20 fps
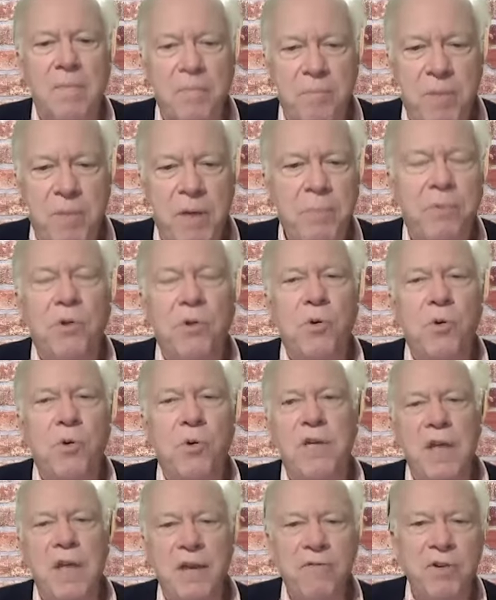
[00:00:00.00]
people who
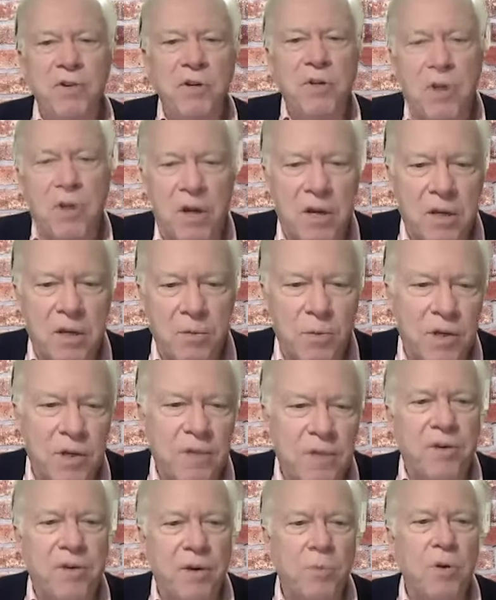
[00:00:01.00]
would never darken one
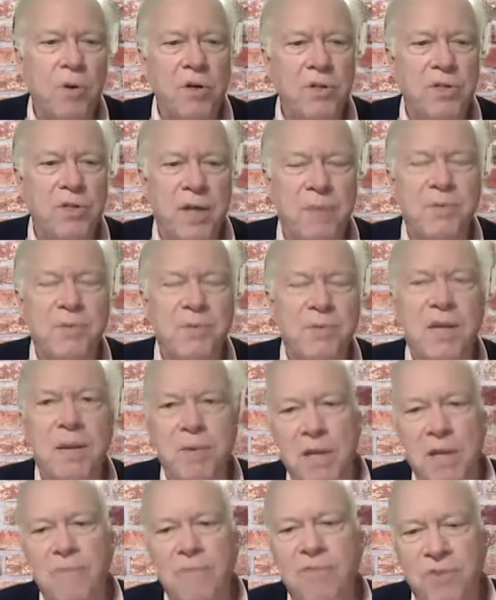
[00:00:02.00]
of our workshops can
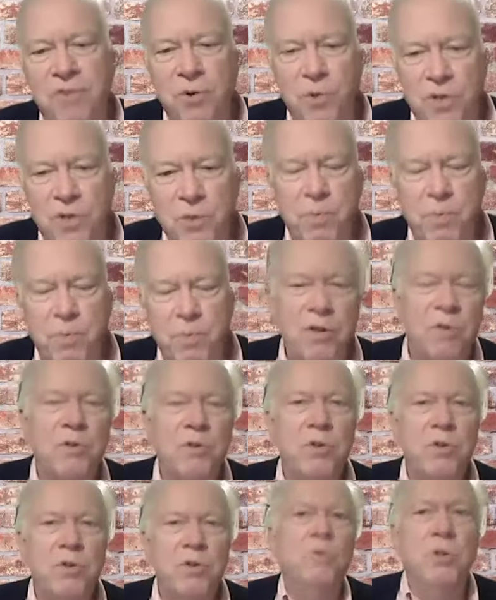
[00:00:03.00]
be influenced by
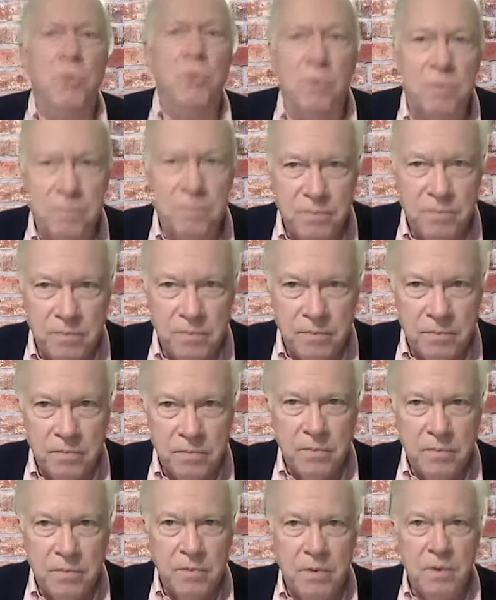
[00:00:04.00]
those who do,
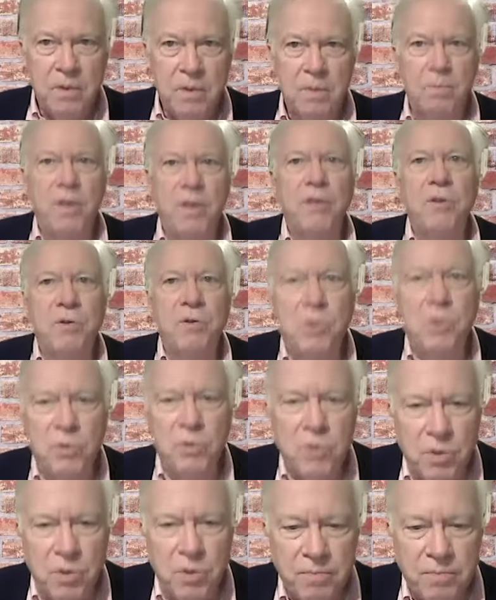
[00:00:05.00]

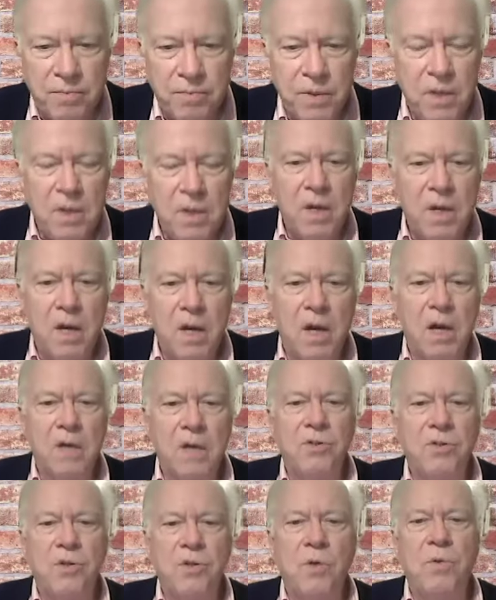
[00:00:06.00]

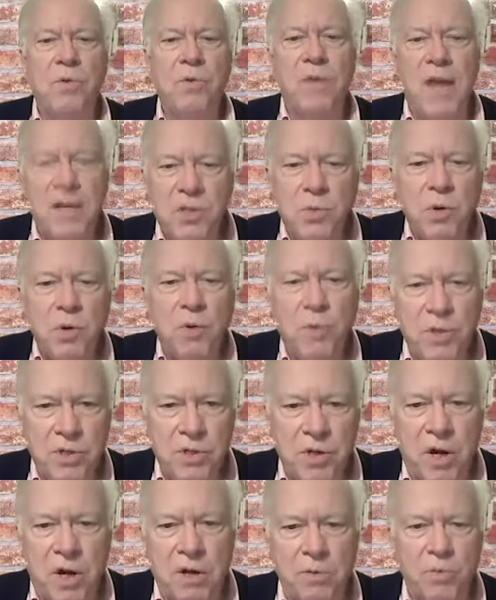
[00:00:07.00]
So that's where we
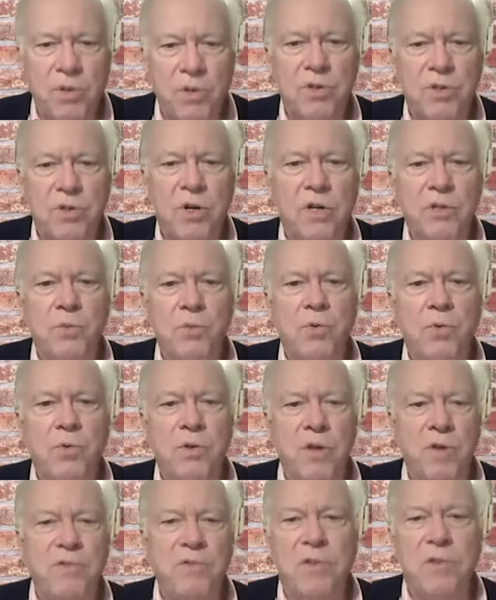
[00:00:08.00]
start. We start with
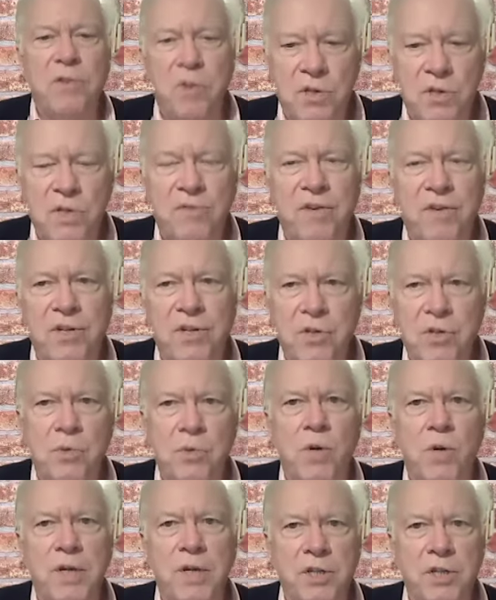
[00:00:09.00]
those of us who
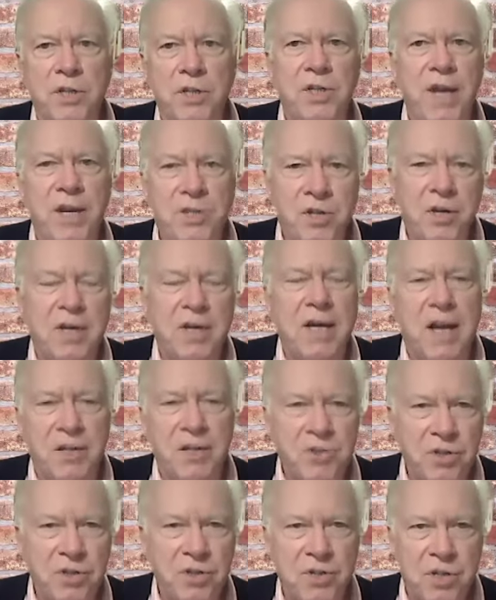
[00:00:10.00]
want to change our
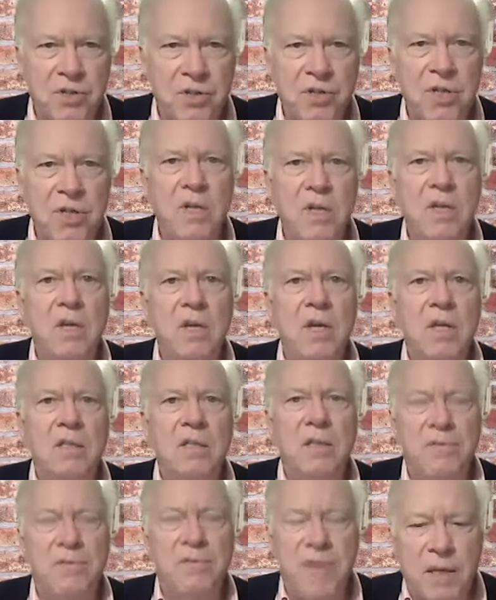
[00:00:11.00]
consciousness,
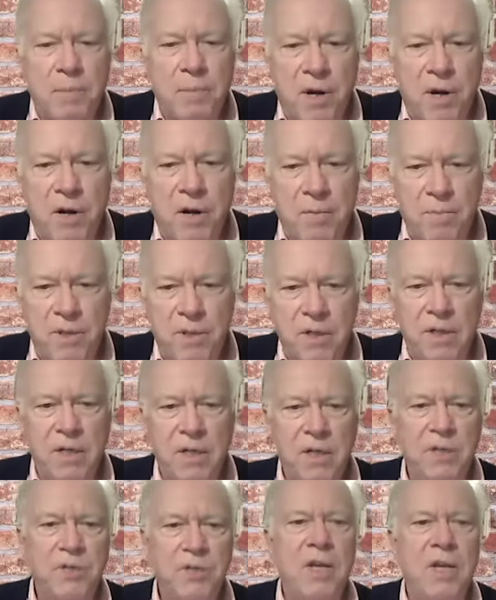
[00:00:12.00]
develop our
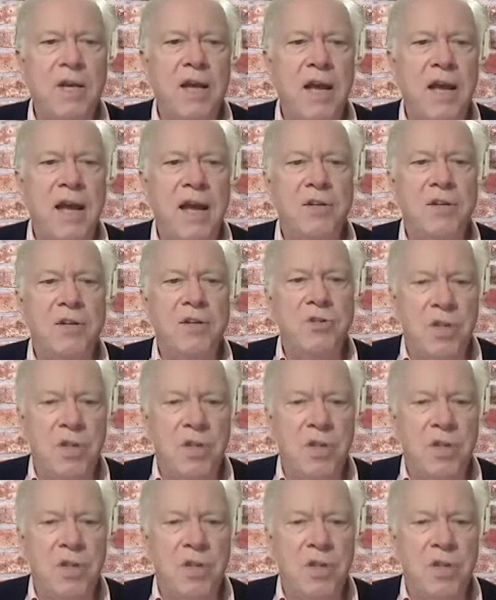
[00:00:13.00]
abilities, and